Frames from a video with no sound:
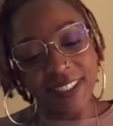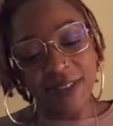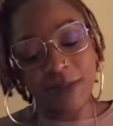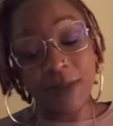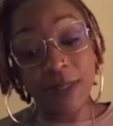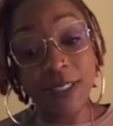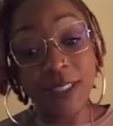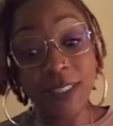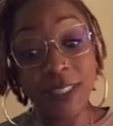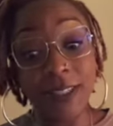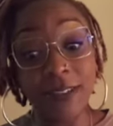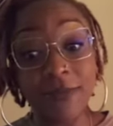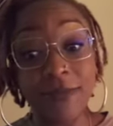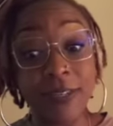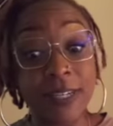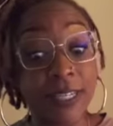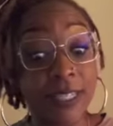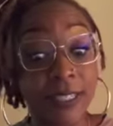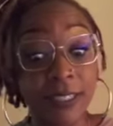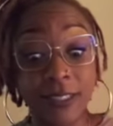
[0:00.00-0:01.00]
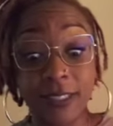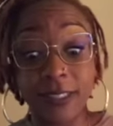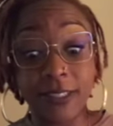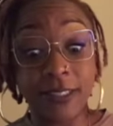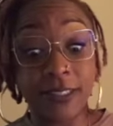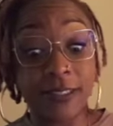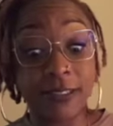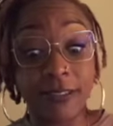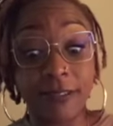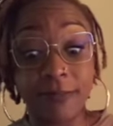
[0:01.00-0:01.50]
What's the
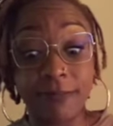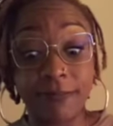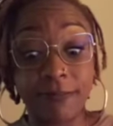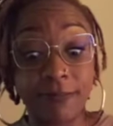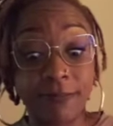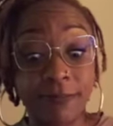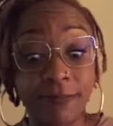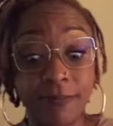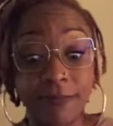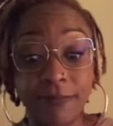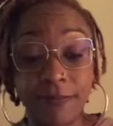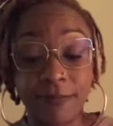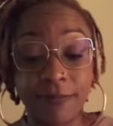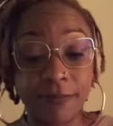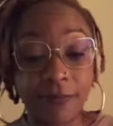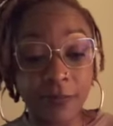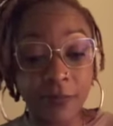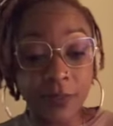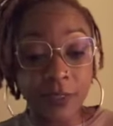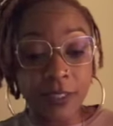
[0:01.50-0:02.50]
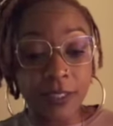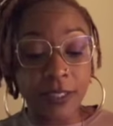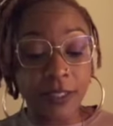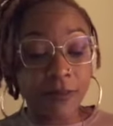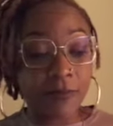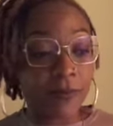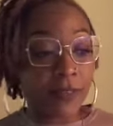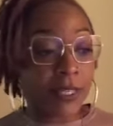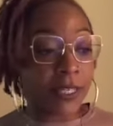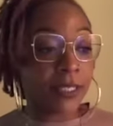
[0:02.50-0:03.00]
advice? What's the
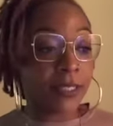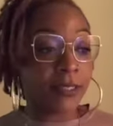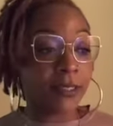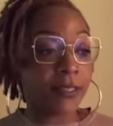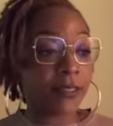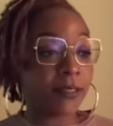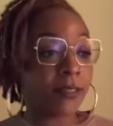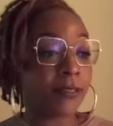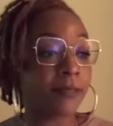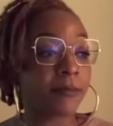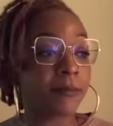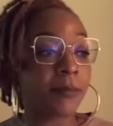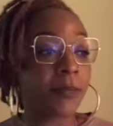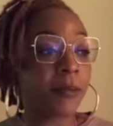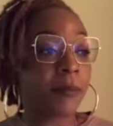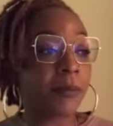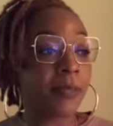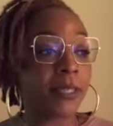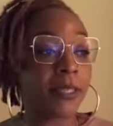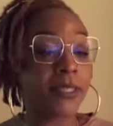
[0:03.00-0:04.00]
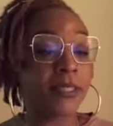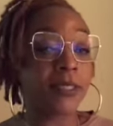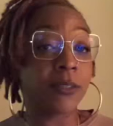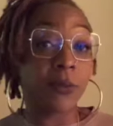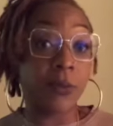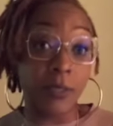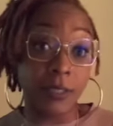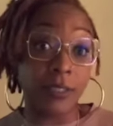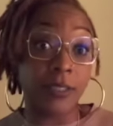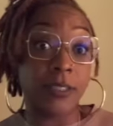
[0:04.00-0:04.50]
advice? Maybe that's the
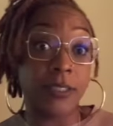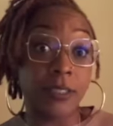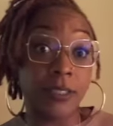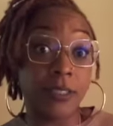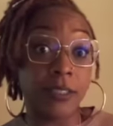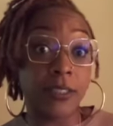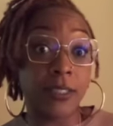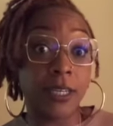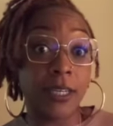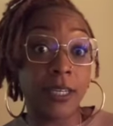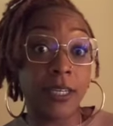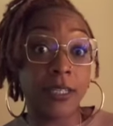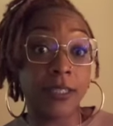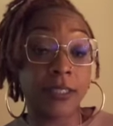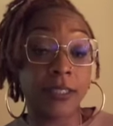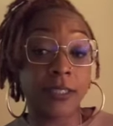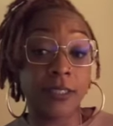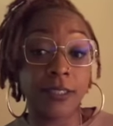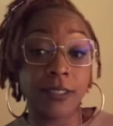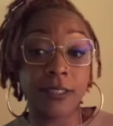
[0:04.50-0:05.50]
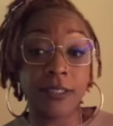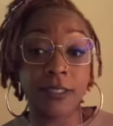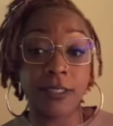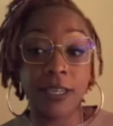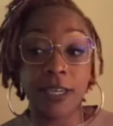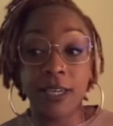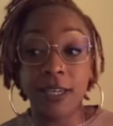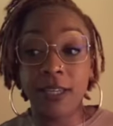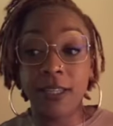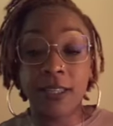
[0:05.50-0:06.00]
question I should have asked because
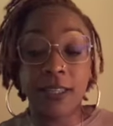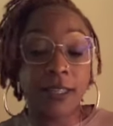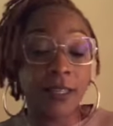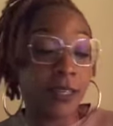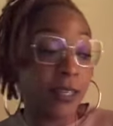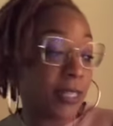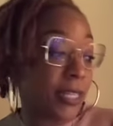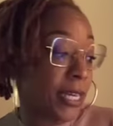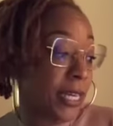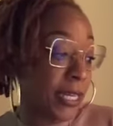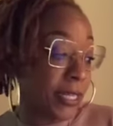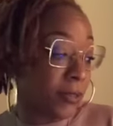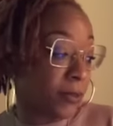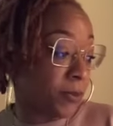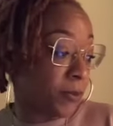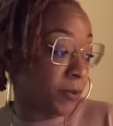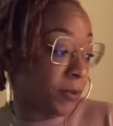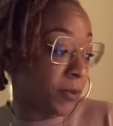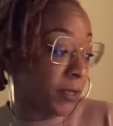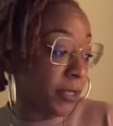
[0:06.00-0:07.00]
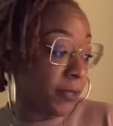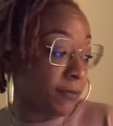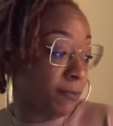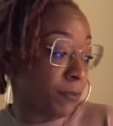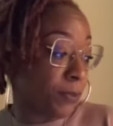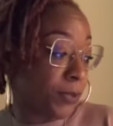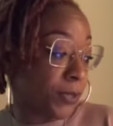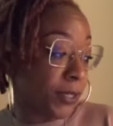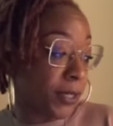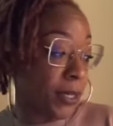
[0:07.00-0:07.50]
the, the last one was
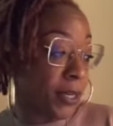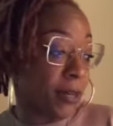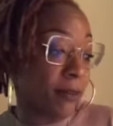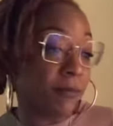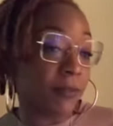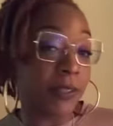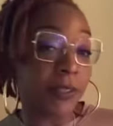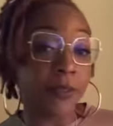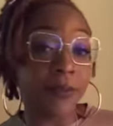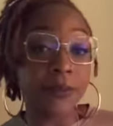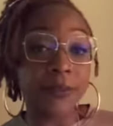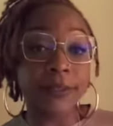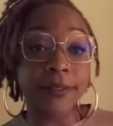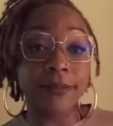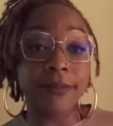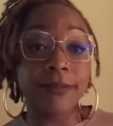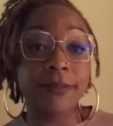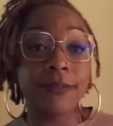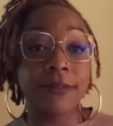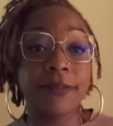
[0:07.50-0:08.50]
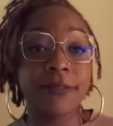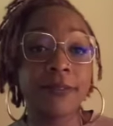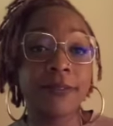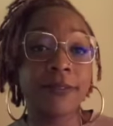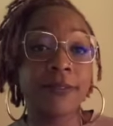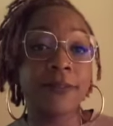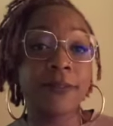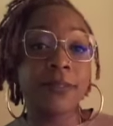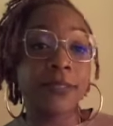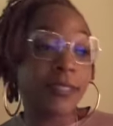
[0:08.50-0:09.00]
pretty convoluted.
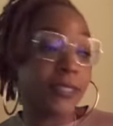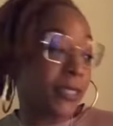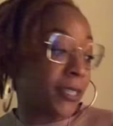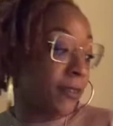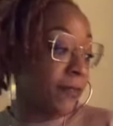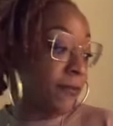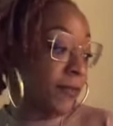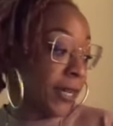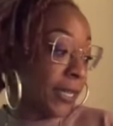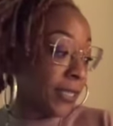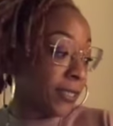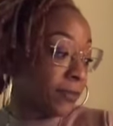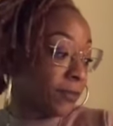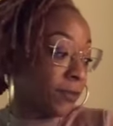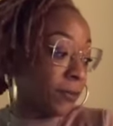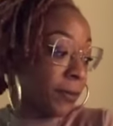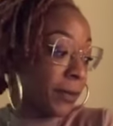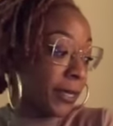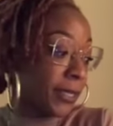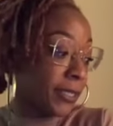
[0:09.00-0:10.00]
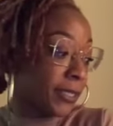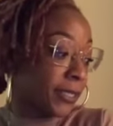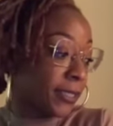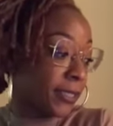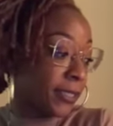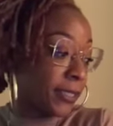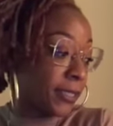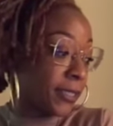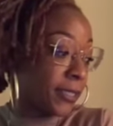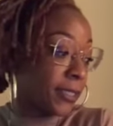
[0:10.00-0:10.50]
What's the advice for
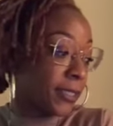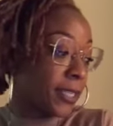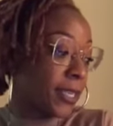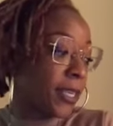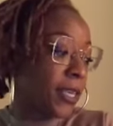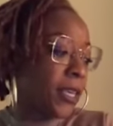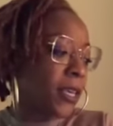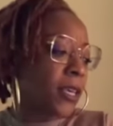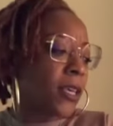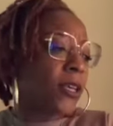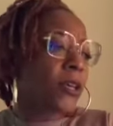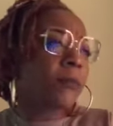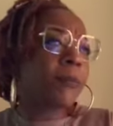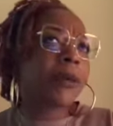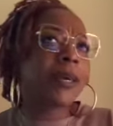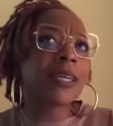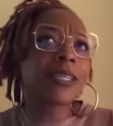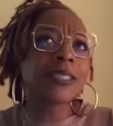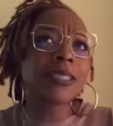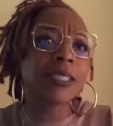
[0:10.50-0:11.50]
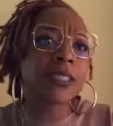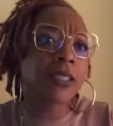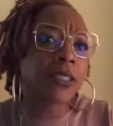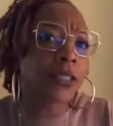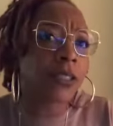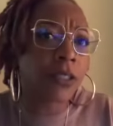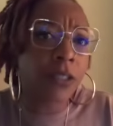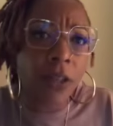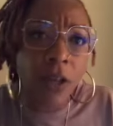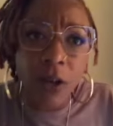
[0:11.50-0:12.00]
convoluted? Pay
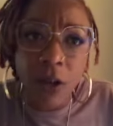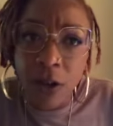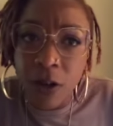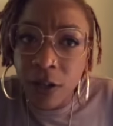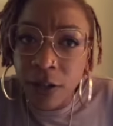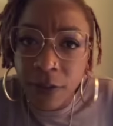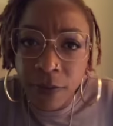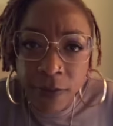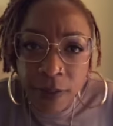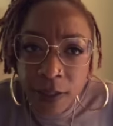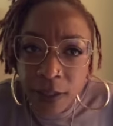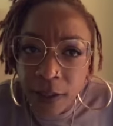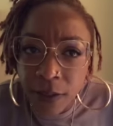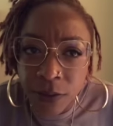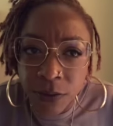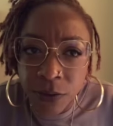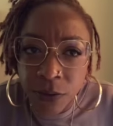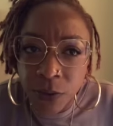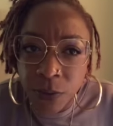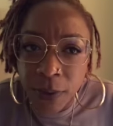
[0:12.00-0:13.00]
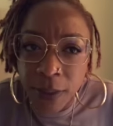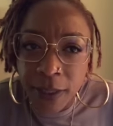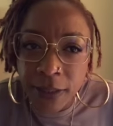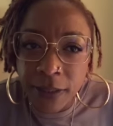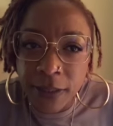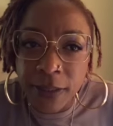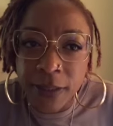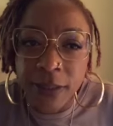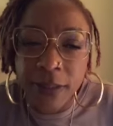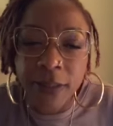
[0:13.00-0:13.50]
attention to all of the little
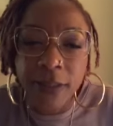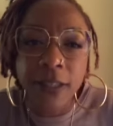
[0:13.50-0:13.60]
nuances.